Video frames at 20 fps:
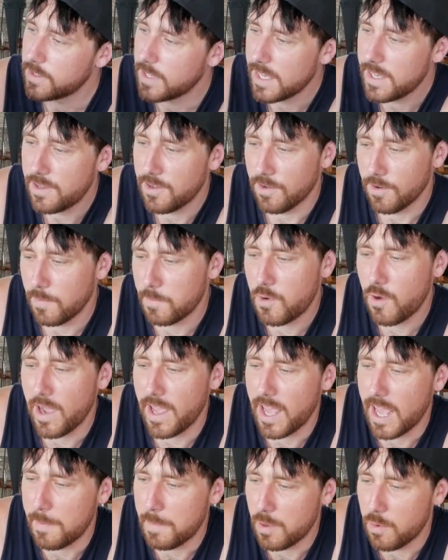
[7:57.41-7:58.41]
Thank you, I'm
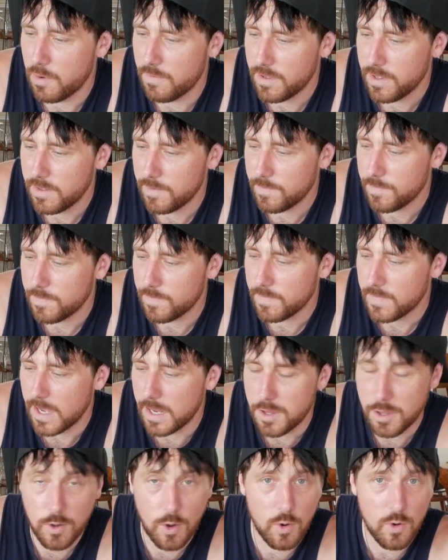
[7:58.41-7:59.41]
quite happy with it.
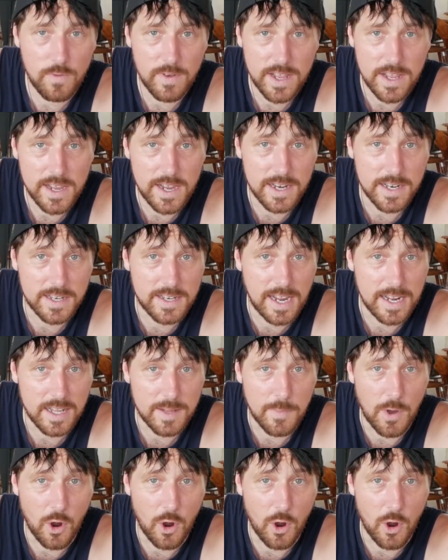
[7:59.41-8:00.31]
It's cool that you get to take them